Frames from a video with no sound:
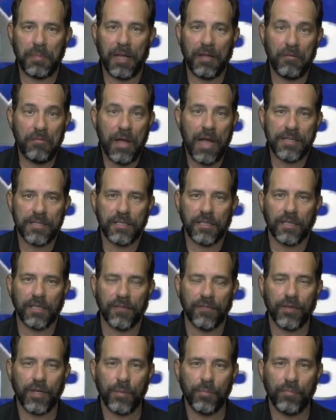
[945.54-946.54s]
had
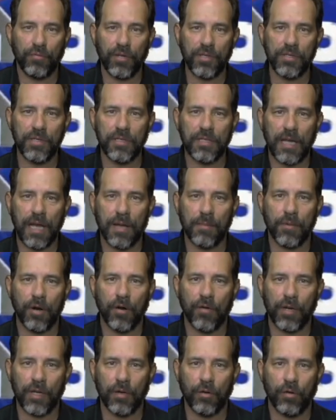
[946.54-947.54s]
significant prison time
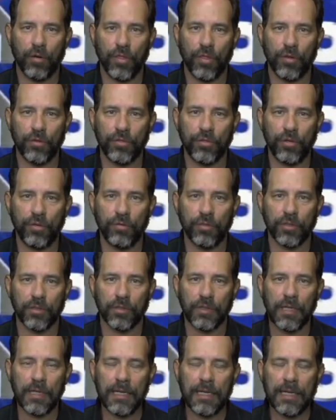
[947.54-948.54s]
already on their
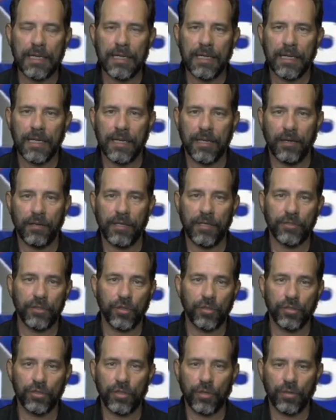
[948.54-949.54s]
shoulder, his or
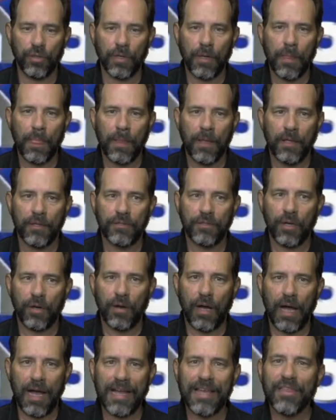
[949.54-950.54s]
her shoulder.
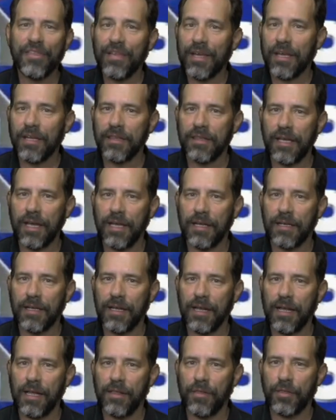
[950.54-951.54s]
So I think that
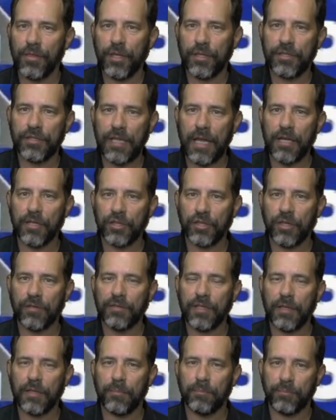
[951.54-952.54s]
the state should have
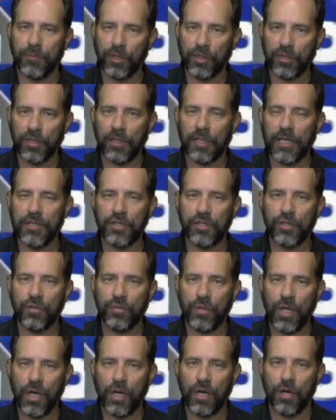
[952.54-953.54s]
said, just to let you
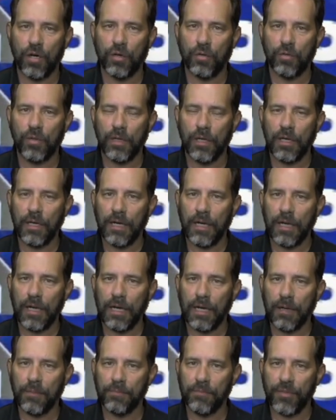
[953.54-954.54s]
know,
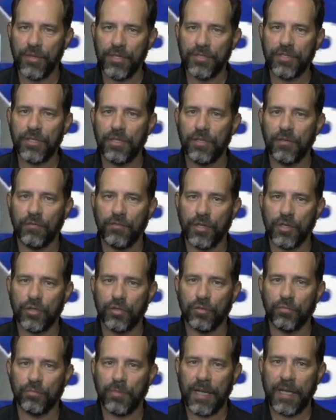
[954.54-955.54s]
this
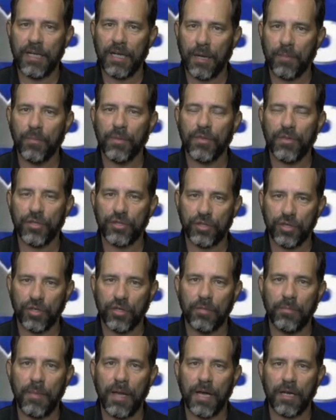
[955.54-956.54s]
individual may come with a
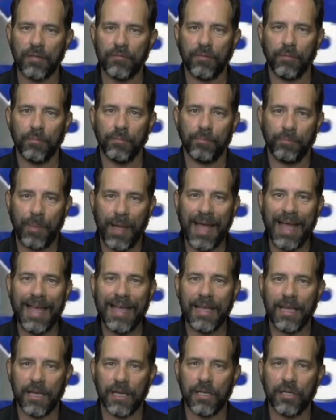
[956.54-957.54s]
certain amount of
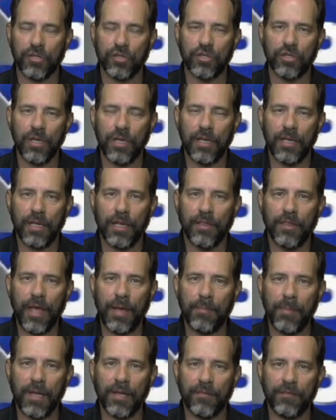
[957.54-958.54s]
baggage
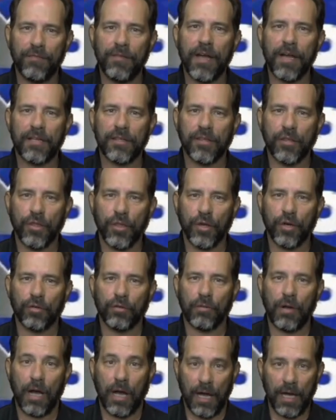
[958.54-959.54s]
that may affect
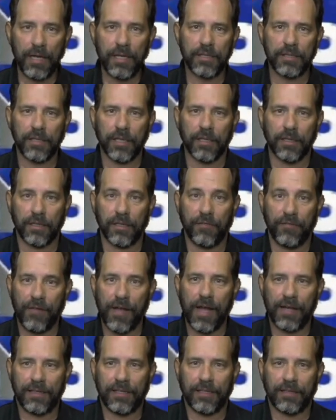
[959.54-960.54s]
their honesty. The
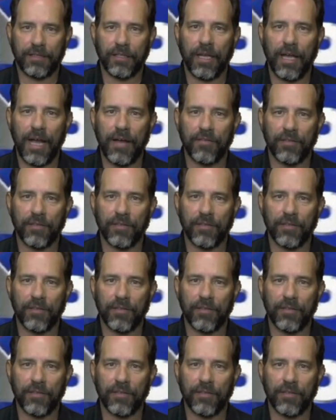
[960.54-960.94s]
fact that they have a